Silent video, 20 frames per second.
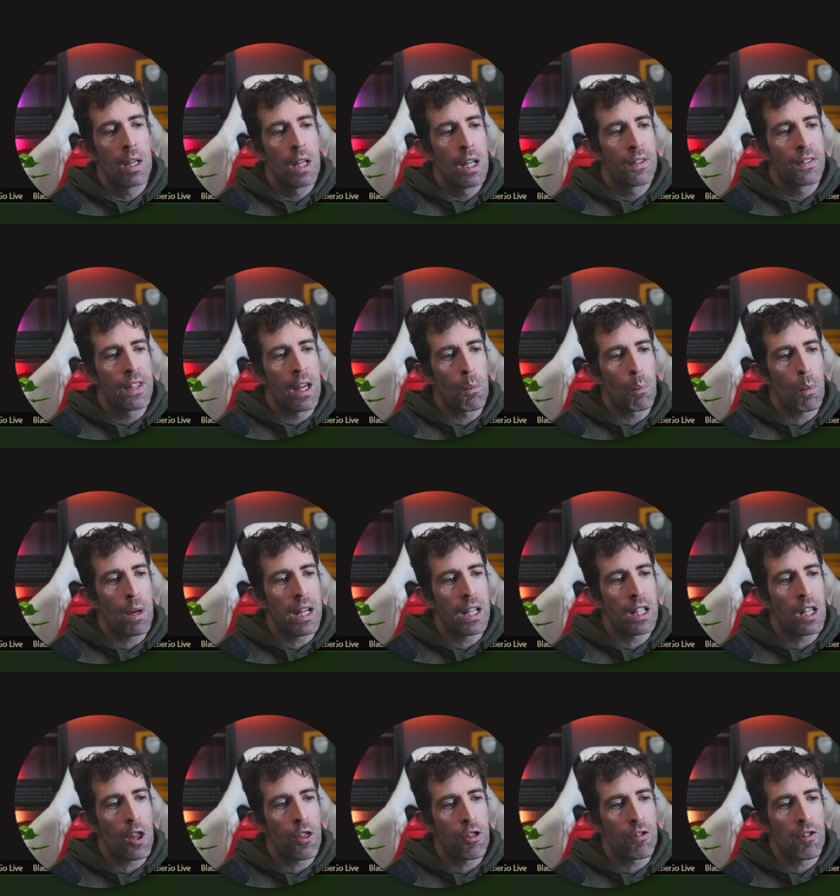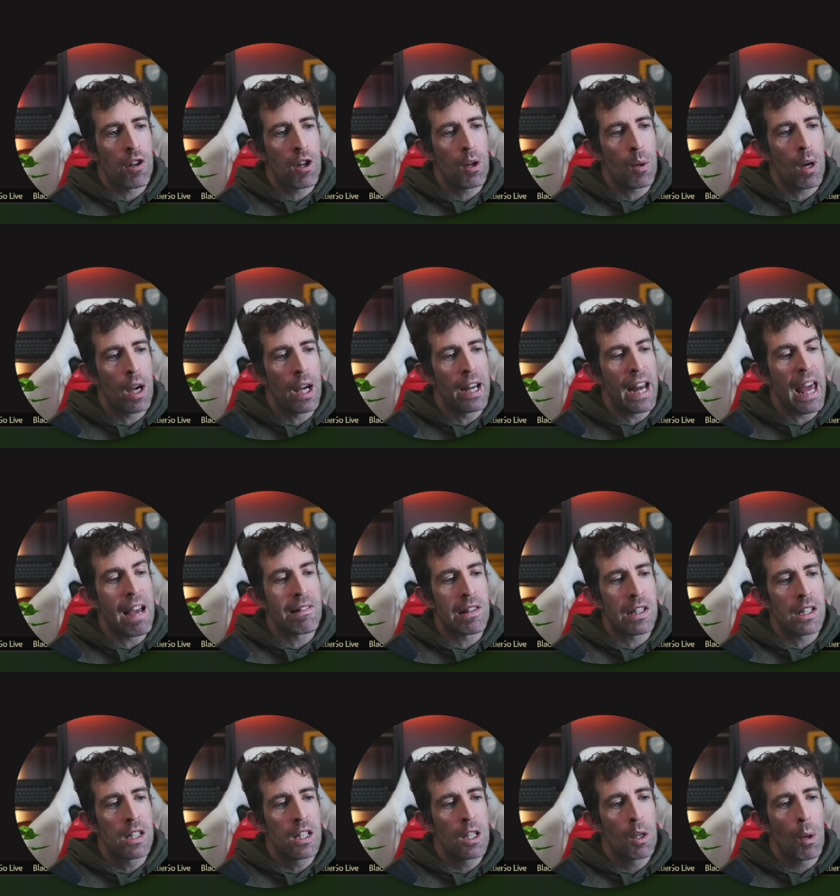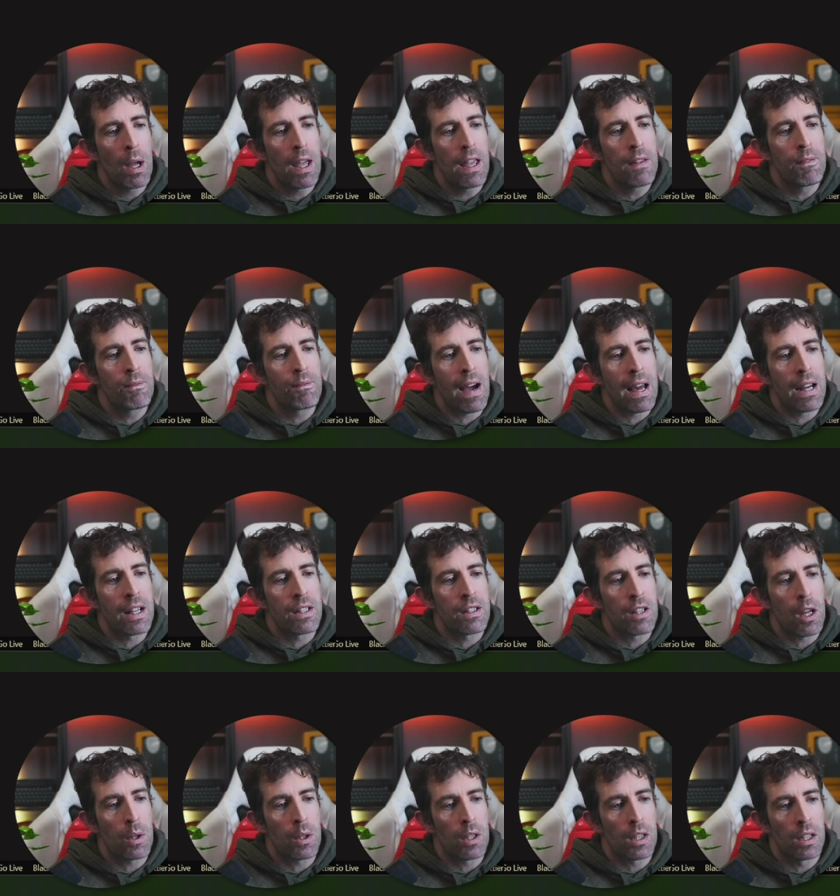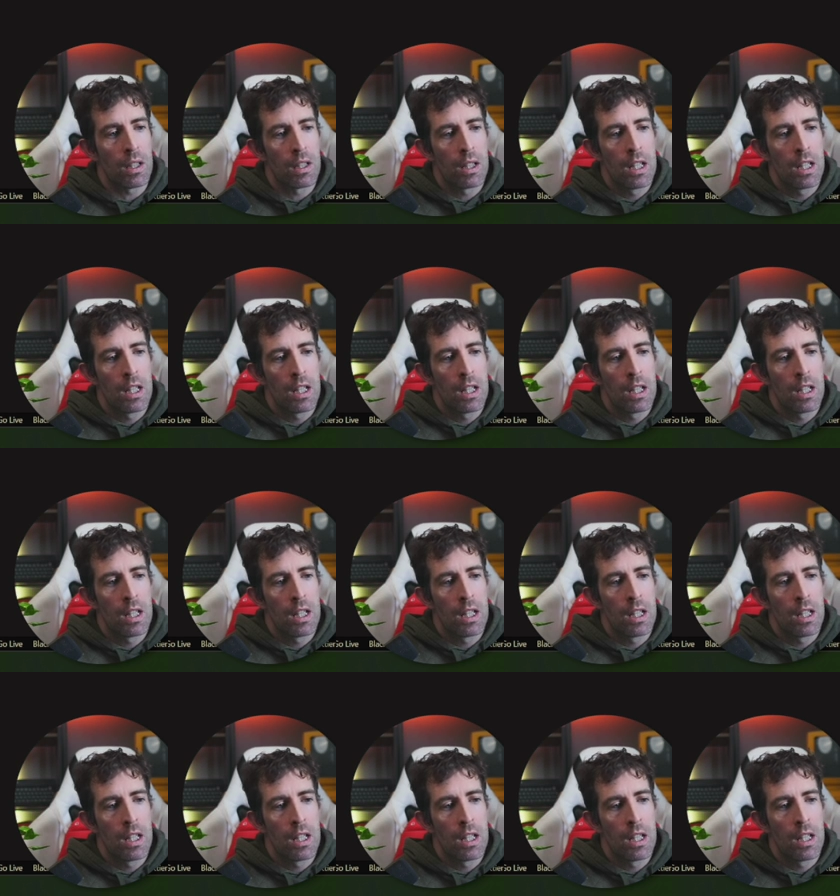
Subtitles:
then we're going to throw an error invalid token.